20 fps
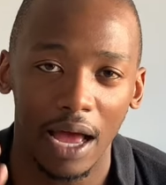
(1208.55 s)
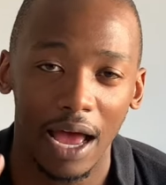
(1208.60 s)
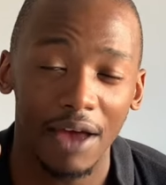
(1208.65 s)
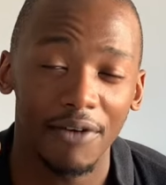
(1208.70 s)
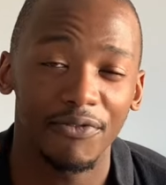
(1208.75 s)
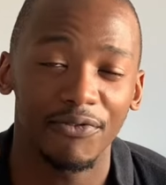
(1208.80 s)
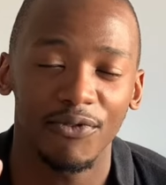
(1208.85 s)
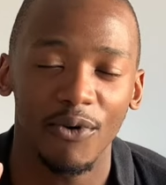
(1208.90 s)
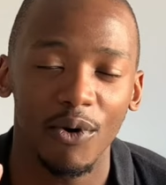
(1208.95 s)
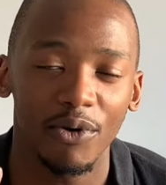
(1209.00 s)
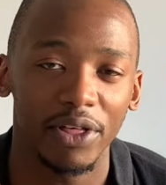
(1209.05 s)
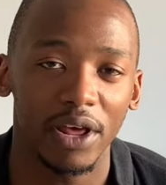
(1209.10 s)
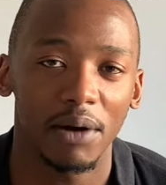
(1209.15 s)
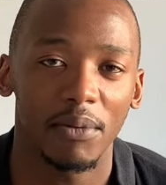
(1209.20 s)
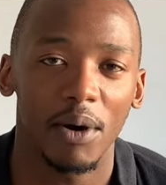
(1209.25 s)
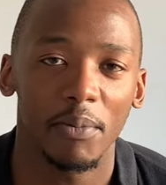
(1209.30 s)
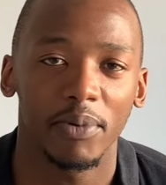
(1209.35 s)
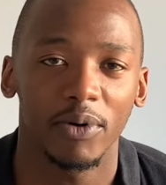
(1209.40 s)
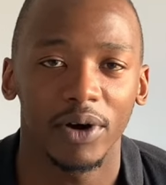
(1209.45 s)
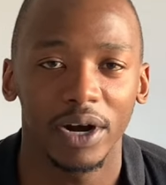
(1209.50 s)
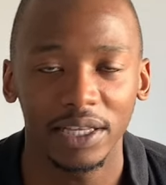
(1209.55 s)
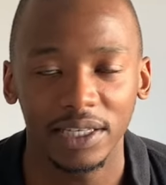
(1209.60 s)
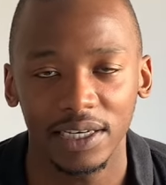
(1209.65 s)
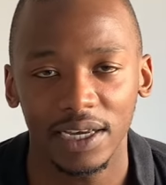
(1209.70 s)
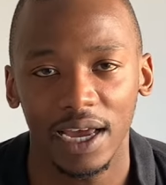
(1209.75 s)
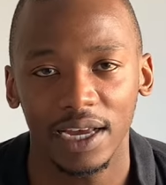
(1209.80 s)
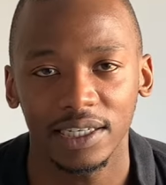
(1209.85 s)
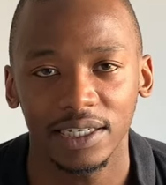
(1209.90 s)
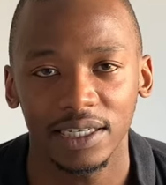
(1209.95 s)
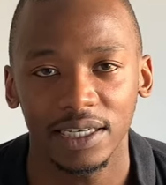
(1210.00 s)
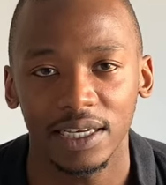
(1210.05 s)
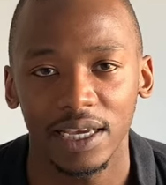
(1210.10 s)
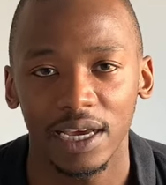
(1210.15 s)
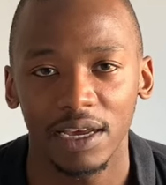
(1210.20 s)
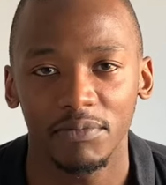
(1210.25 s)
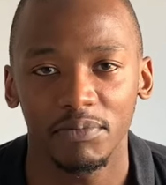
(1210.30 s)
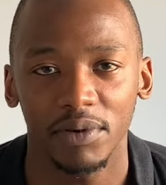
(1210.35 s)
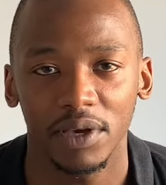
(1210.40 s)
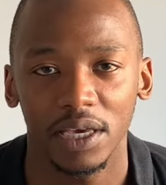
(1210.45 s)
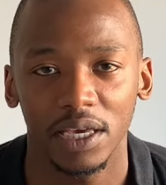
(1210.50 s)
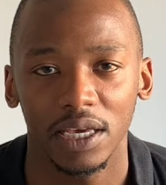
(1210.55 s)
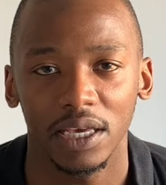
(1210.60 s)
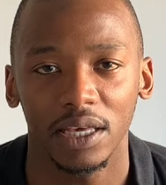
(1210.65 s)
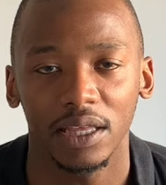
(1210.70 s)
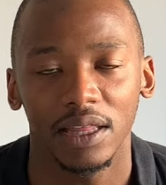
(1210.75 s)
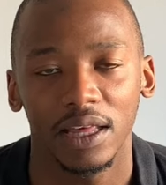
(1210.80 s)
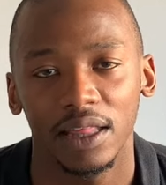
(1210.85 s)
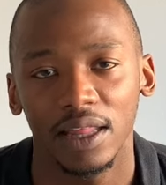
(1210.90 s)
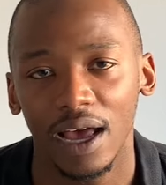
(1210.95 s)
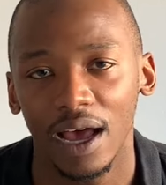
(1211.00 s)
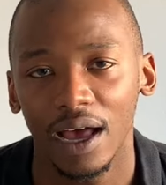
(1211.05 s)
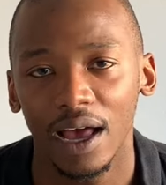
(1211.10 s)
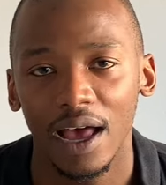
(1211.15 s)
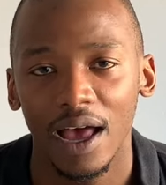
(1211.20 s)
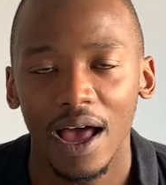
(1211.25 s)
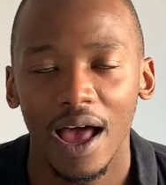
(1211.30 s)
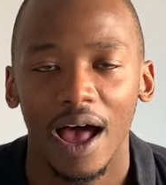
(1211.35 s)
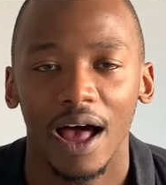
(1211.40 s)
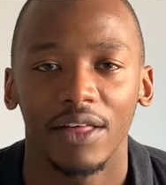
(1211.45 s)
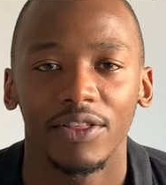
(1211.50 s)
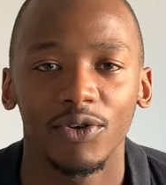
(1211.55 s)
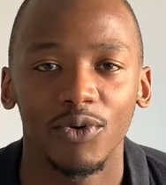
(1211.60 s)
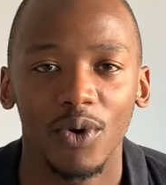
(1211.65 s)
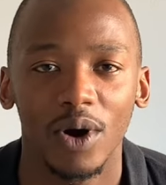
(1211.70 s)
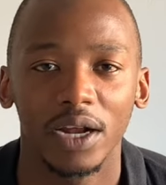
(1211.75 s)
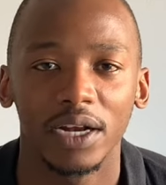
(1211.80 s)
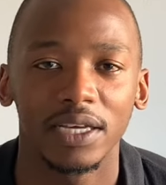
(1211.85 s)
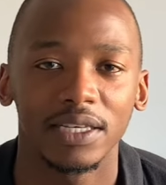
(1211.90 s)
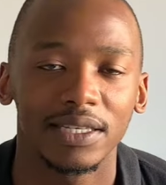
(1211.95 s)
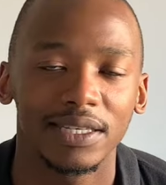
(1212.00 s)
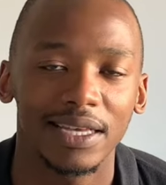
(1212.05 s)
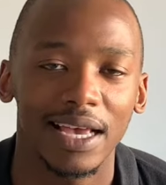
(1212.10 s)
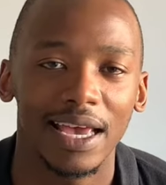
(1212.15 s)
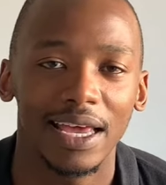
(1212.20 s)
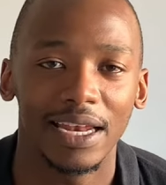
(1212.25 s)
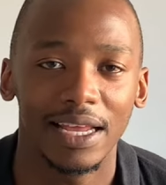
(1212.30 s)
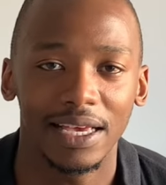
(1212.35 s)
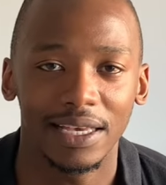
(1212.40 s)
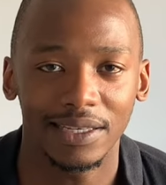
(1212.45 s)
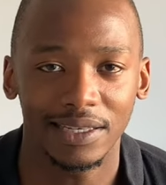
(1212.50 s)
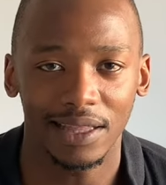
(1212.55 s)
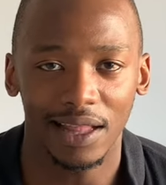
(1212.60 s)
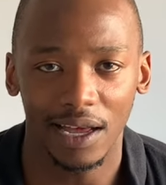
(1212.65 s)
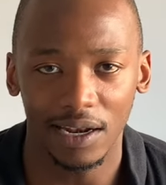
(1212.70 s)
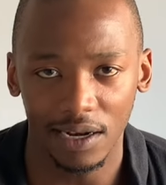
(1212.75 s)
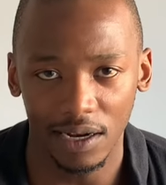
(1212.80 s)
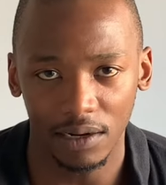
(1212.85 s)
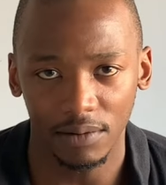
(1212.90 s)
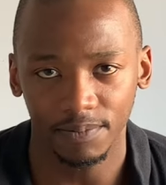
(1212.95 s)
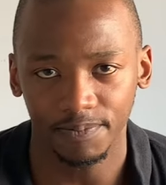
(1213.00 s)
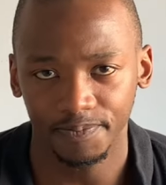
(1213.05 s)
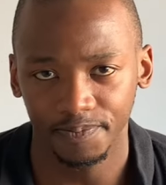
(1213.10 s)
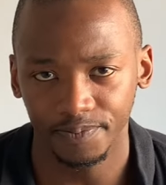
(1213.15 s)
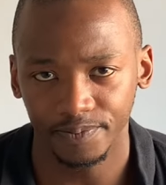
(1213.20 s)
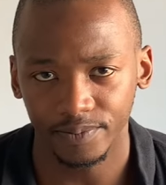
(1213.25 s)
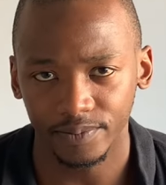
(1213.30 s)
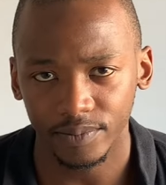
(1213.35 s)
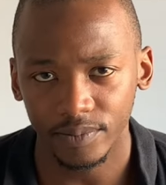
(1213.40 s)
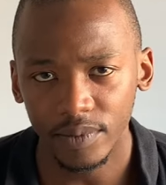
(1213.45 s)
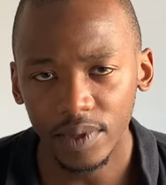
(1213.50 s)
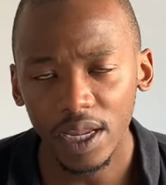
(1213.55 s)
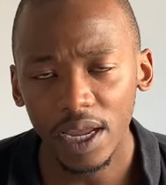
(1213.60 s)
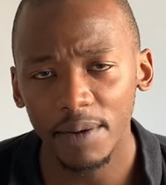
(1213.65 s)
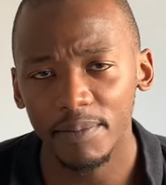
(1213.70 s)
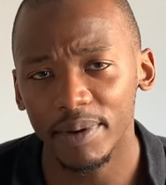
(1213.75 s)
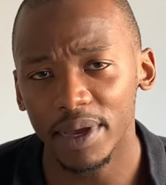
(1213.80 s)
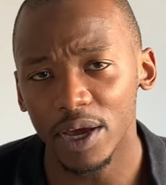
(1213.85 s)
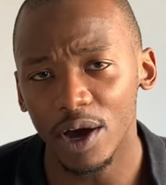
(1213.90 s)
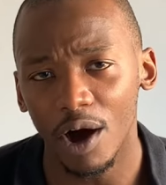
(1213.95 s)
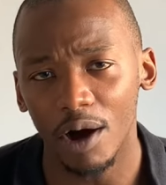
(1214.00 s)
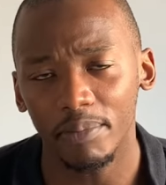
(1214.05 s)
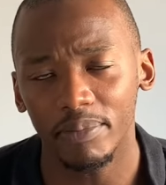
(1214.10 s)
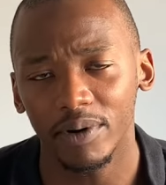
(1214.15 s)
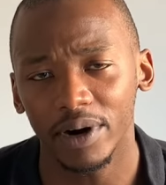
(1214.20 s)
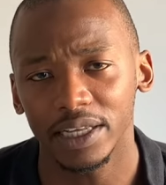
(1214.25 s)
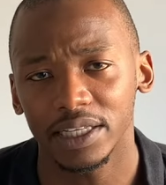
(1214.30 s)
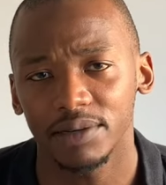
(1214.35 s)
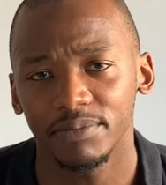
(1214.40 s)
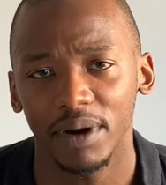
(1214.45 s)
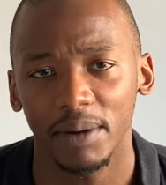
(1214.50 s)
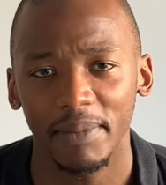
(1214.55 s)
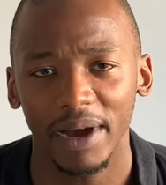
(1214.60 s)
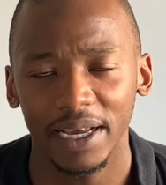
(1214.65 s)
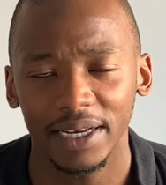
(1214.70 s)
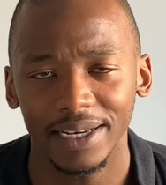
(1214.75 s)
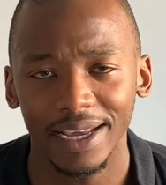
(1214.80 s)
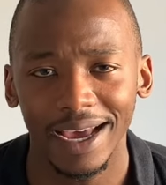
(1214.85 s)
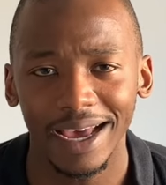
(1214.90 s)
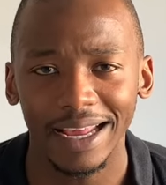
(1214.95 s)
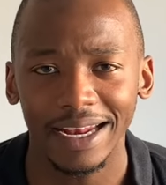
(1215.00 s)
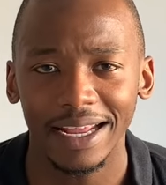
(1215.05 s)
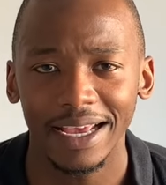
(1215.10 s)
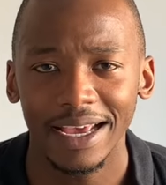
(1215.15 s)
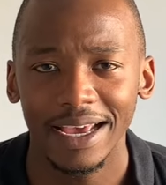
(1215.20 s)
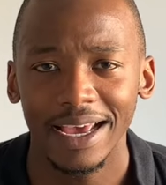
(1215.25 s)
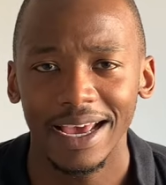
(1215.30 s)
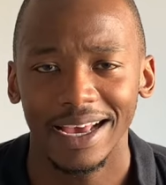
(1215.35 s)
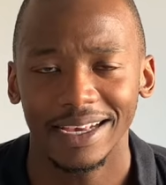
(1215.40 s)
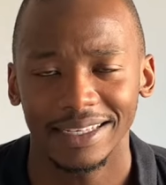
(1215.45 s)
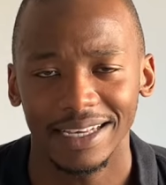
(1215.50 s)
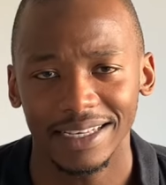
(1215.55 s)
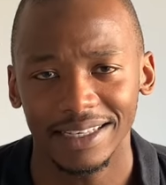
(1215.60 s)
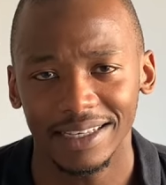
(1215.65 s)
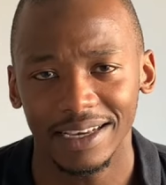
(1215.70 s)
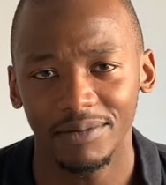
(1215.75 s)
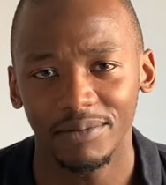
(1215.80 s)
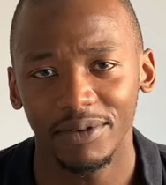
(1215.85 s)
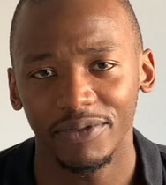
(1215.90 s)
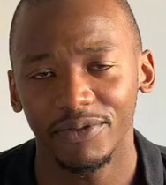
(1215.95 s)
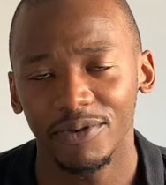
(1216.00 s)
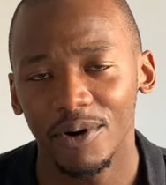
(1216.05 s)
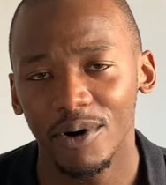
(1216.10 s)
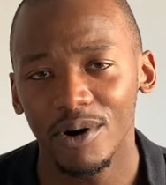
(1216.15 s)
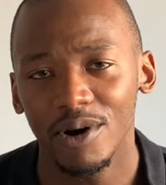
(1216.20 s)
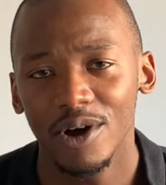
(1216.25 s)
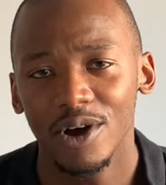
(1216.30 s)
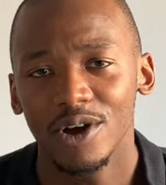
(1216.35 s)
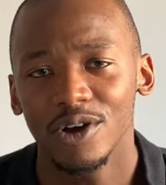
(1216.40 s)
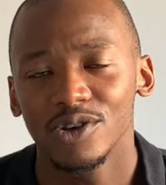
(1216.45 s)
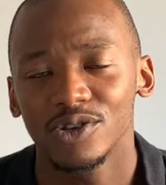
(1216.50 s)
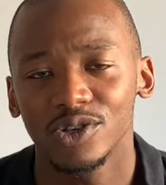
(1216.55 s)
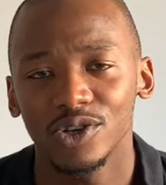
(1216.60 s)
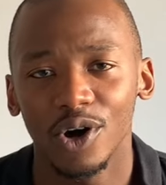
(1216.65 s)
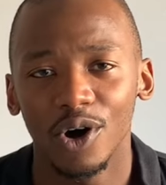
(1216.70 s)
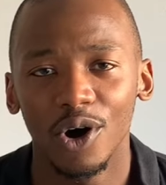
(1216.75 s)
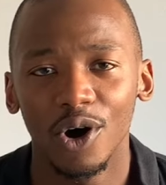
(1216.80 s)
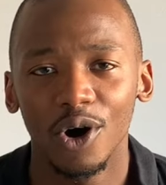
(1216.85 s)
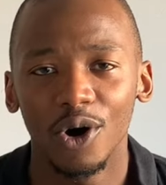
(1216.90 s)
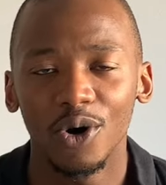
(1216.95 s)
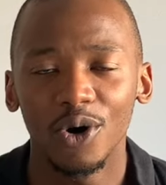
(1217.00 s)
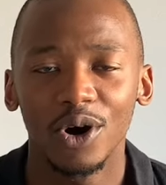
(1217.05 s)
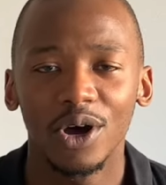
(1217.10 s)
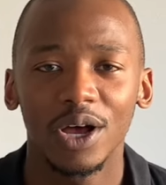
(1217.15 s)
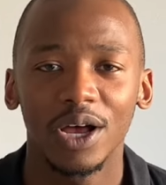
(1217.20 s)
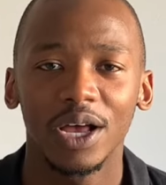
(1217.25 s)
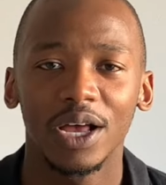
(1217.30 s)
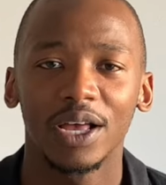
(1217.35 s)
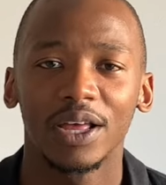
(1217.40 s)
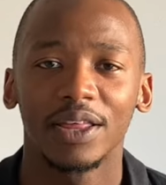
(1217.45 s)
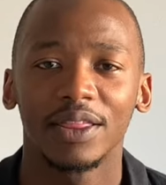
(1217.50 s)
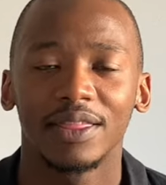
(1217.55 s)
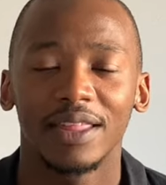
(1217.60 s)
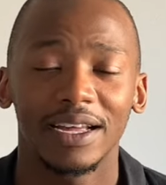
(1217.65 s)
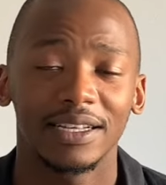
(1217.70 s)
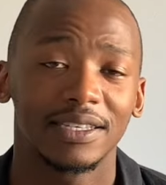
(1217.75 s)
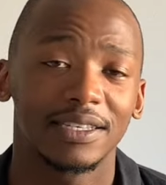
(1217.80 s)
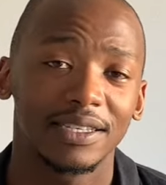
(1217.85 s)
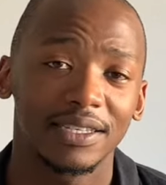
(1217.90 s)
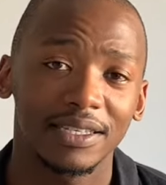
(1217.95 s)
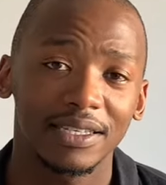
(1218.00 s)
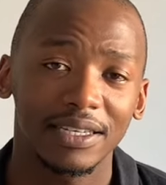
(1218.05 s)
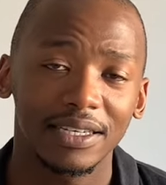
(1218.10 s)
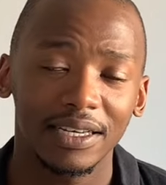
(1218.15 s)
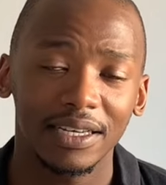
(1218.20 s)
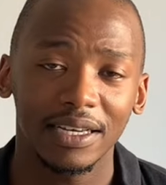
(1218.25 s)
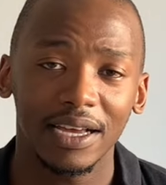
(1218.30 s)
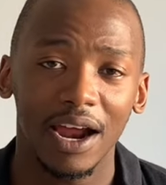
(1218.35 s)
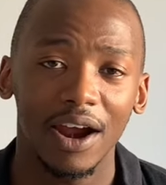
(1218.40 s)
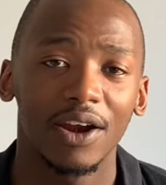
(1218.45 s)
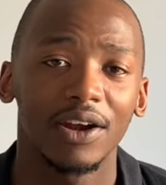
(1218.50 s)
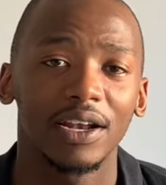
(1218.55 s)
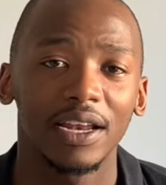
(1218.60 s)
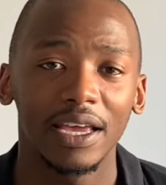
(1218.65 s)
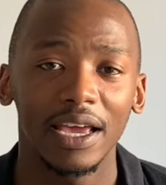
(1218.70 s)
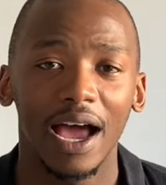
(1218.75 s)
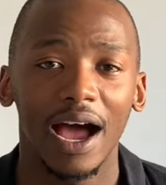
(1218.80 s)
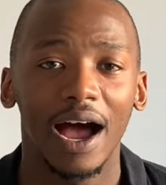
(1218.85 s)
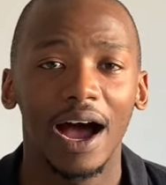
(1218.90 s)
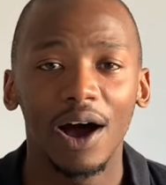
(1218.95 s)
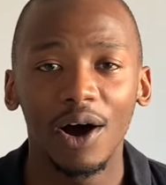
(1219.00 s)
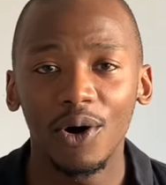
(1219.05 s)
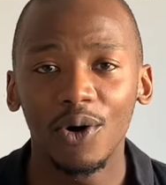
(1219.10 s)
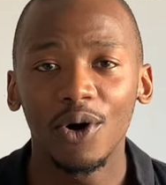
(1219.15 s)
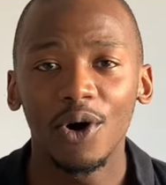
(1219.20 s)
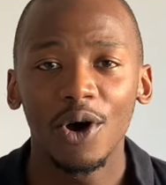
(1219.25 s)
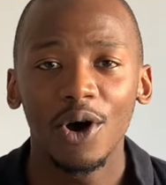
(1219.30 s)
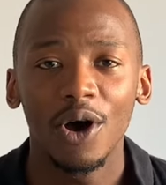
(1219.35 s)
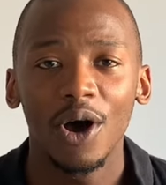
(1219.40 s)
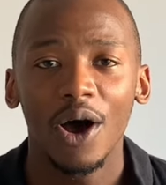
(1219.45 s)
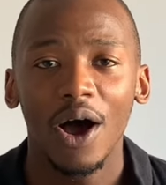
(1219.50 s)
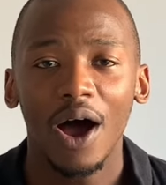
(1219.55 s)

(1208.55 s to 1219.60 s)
I have four that I'm operating actually here in PE. And then the other one is in East London, being operated by my dad, as I said before. So that's currently how